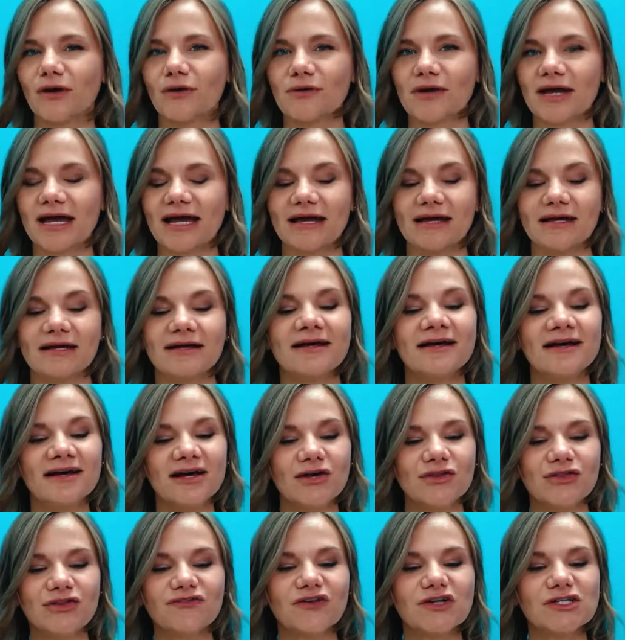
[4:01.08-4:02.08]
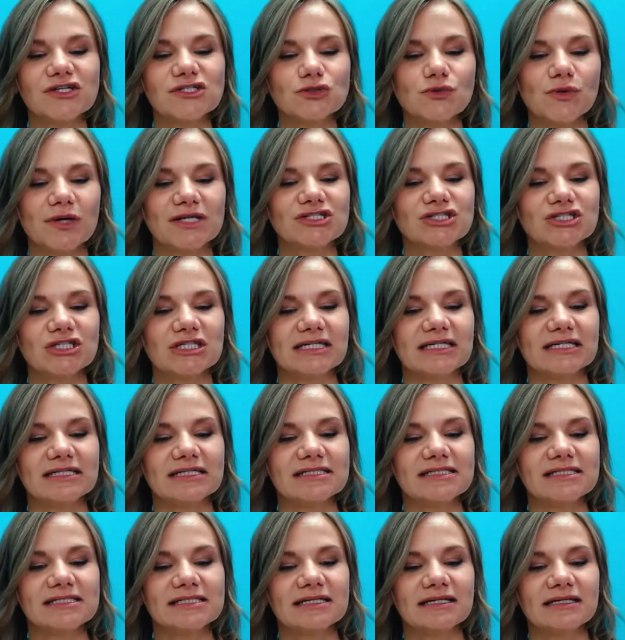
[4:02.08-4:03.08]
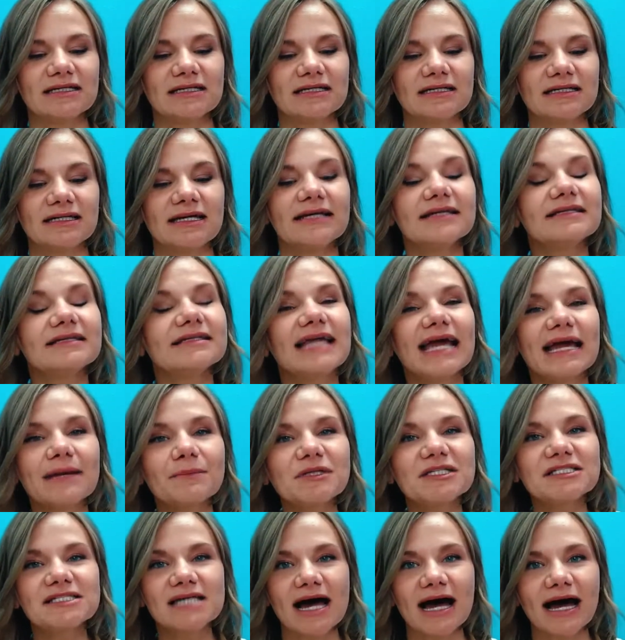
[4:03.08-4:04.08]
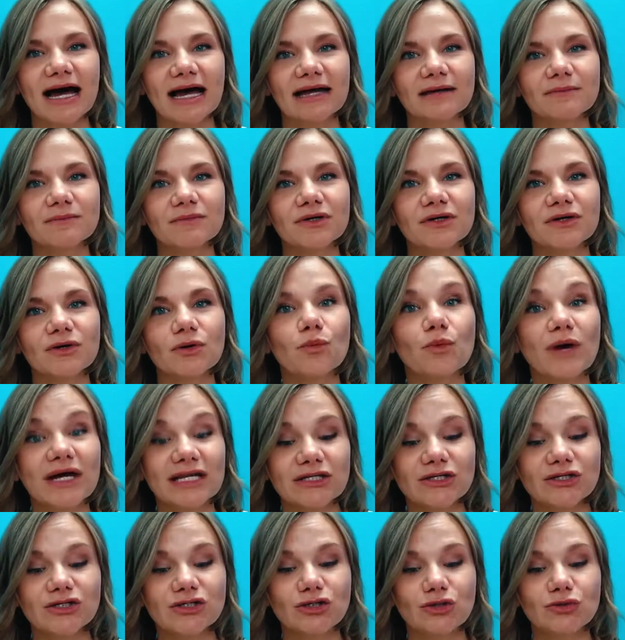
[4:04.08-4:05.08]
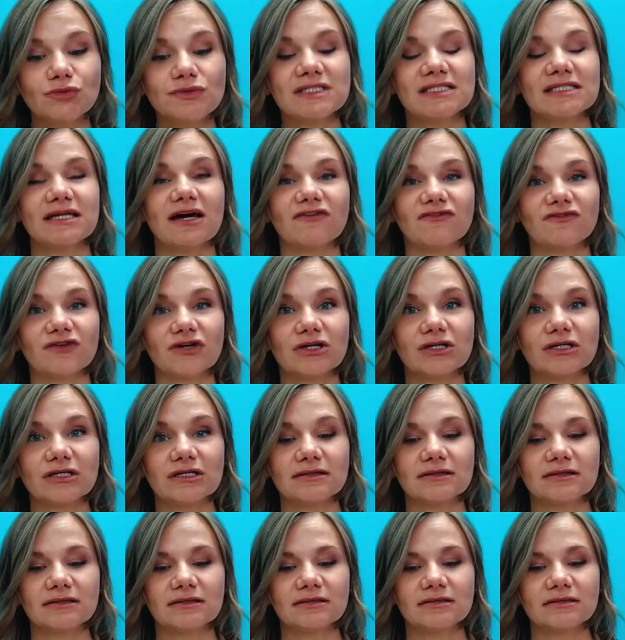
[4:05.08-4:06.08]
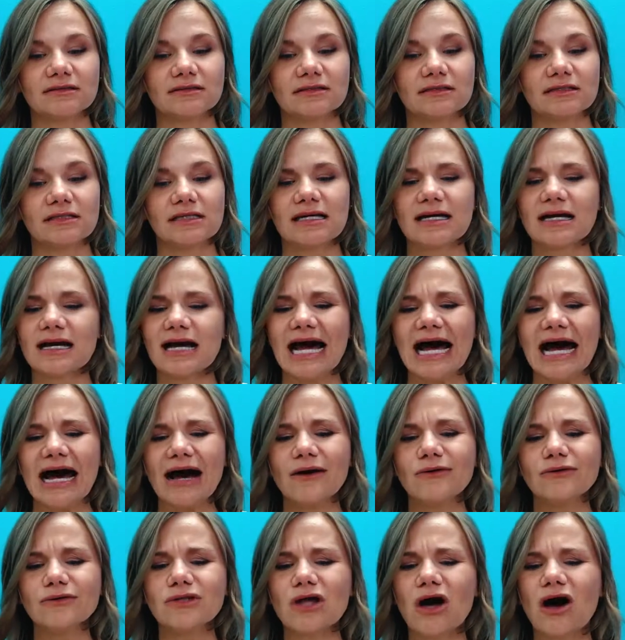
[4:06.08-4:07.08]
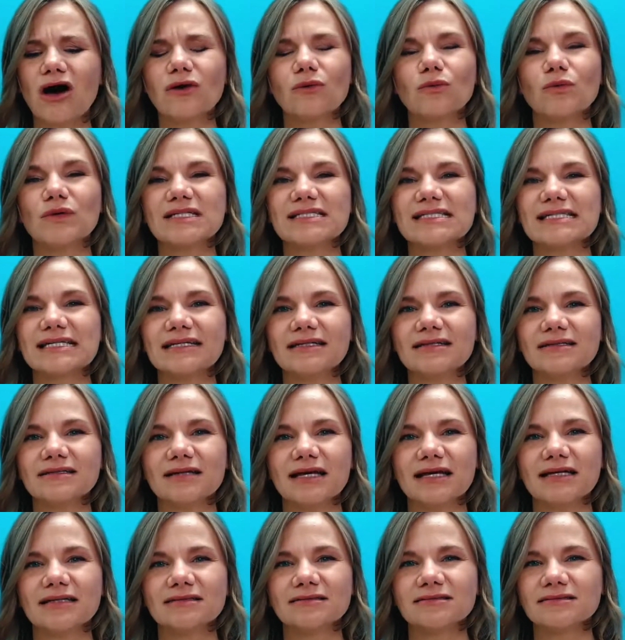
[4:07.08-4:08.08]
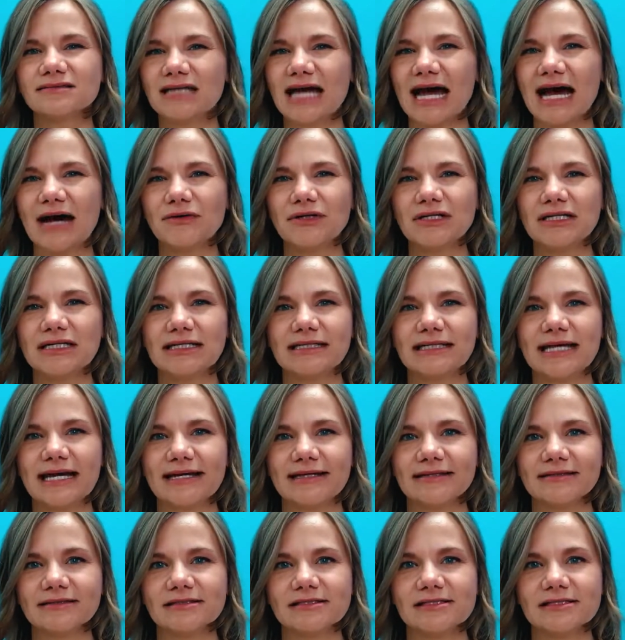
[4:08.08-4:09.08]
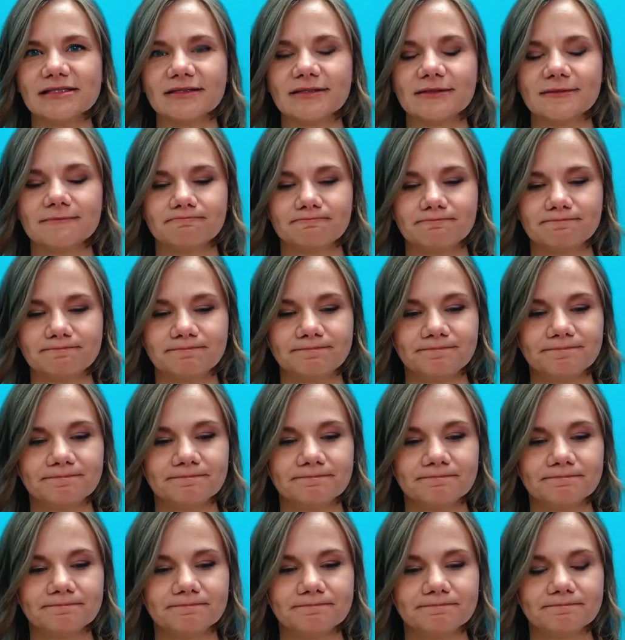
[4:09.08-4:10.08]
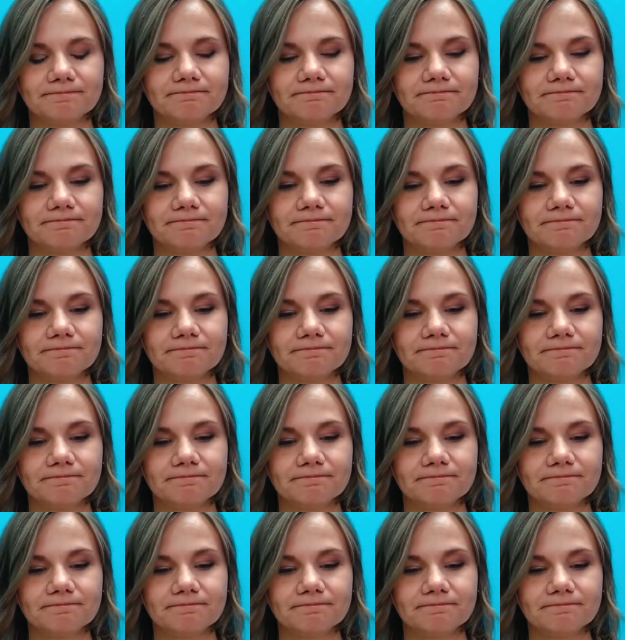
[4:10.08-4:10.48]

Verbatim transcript: Okay. The first question is Name a time when you suffered. How long was it, and how did it end? Hmm.